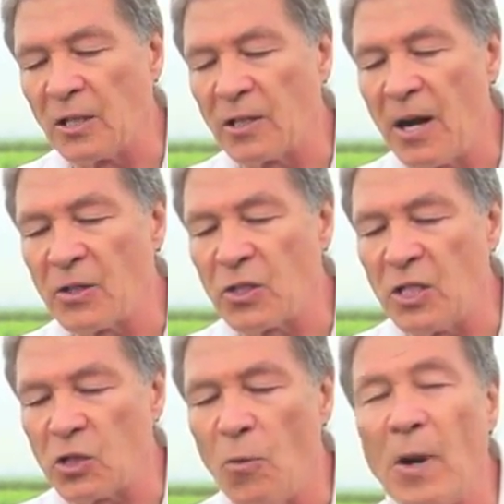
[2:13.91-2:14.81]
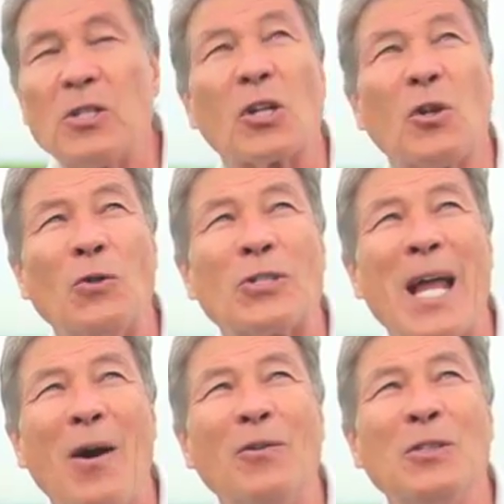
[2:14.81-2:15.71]
It'll cause the stomates to close
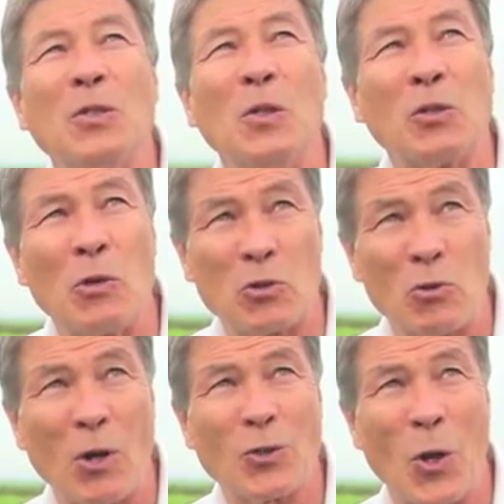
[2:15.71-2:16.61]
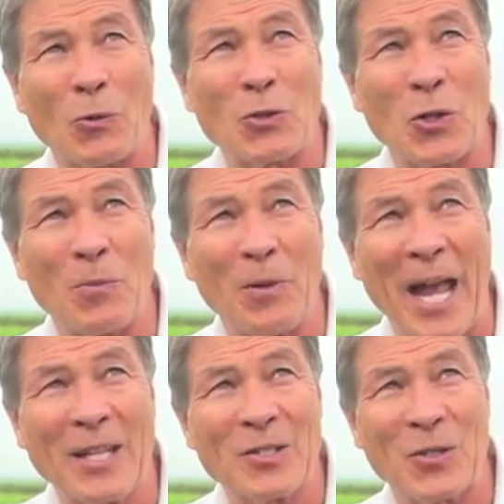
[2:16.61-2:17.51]
down to increase drought tolerance of the
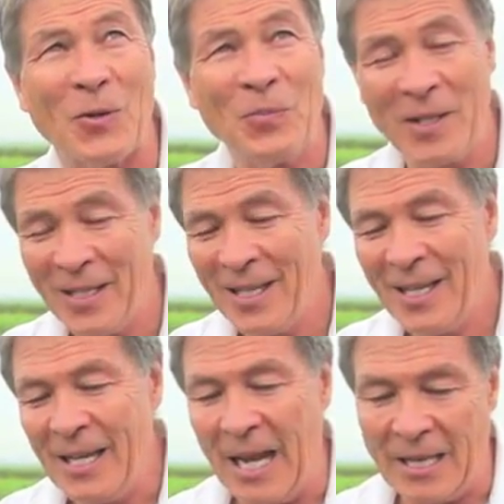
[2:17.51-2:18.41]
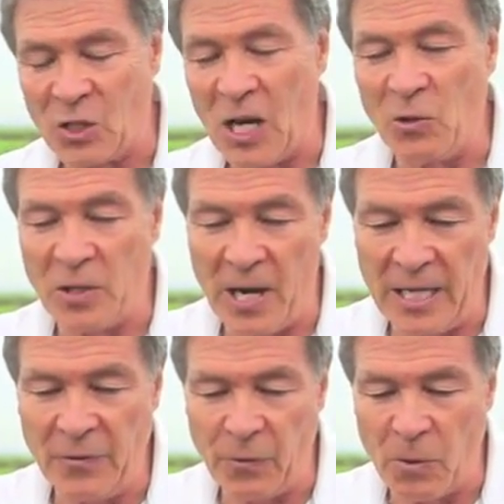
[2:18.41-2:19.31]
plant. And the
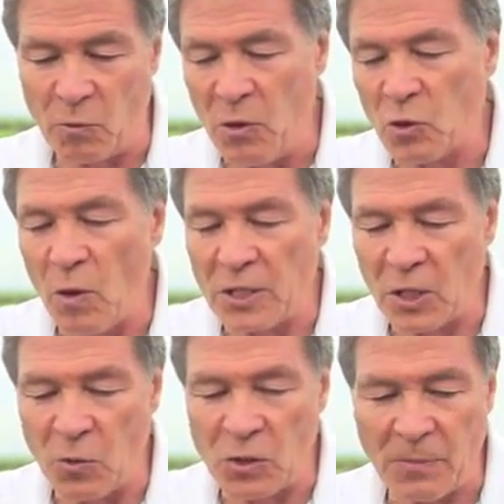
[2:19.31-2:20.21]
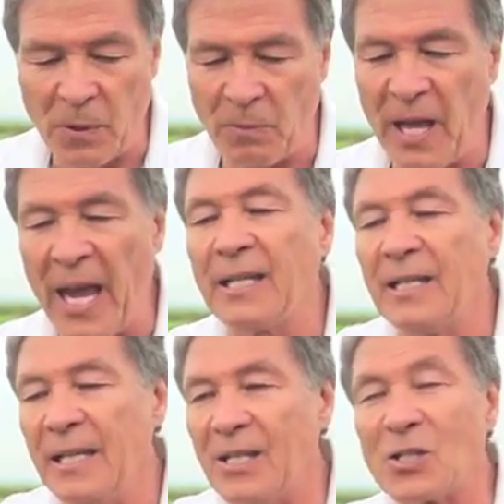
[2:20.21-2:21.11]
cytokinin from the roots, once it goes up the plant,
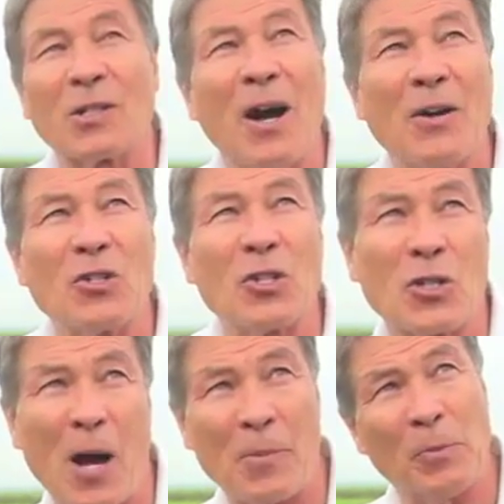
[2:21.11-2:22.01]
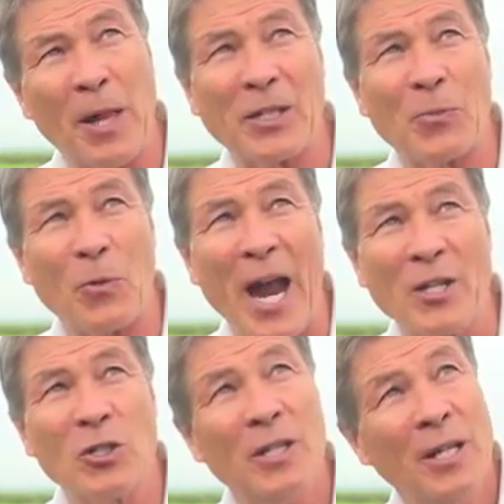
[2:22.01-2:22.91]
it causes the top of the plant to
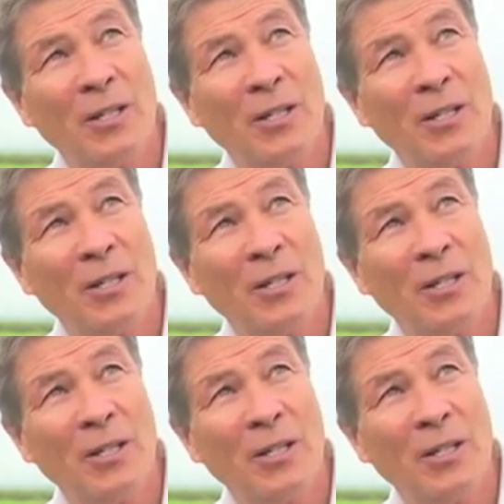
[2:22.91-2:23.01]
branch.